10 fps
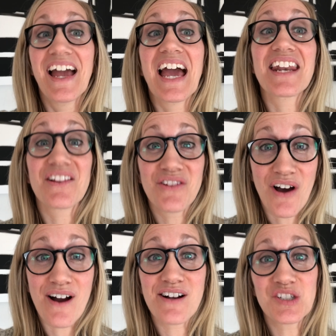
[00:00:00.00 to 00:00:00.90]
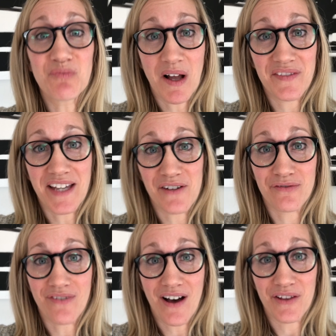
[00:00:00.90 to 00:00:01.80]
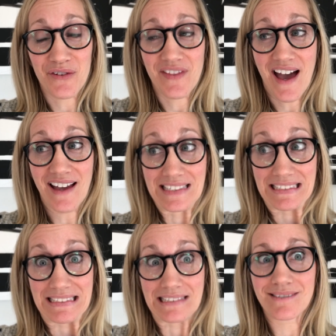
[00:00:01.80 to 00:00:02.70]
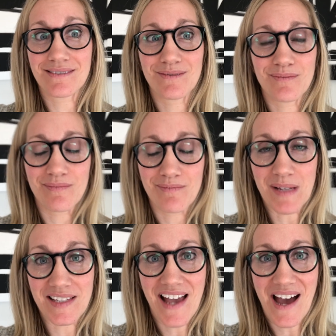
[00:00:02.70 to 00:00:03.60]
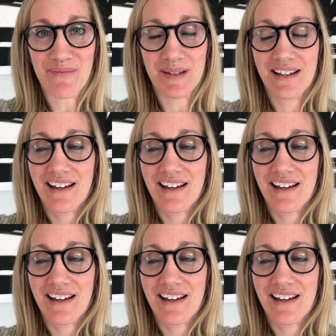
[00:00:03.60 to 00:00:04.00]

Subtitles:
and a large meltdown followed that mishap.